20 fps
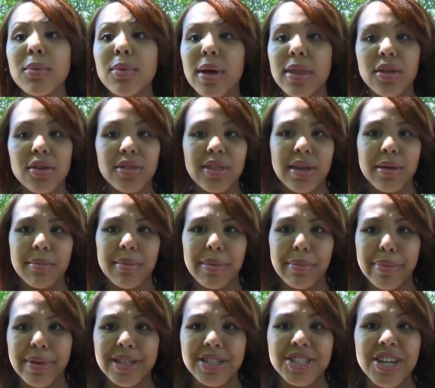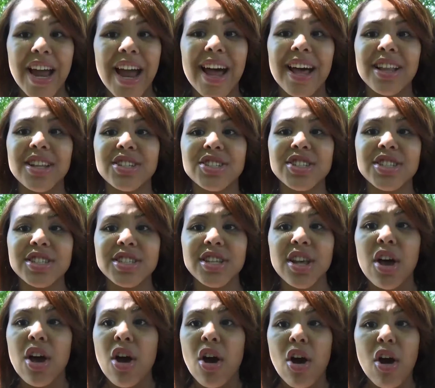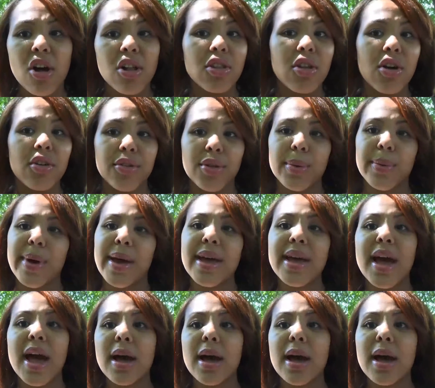whether there may be challenges along the way.